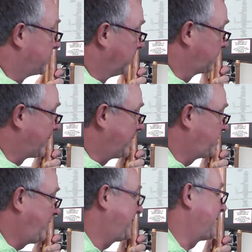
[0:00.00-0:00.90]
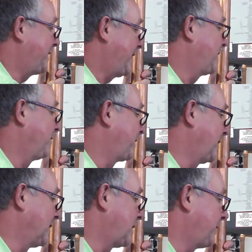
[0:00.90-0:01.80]
trying to cheat that date code
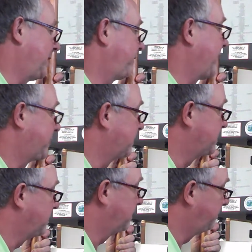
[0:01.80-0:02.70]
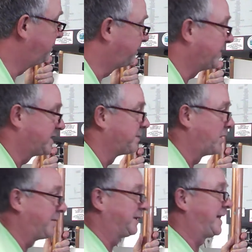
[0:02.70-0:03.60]
thing, a lot of manufacturers are pretty
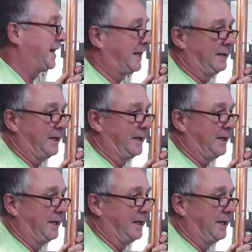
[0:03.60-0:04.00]
smart about that,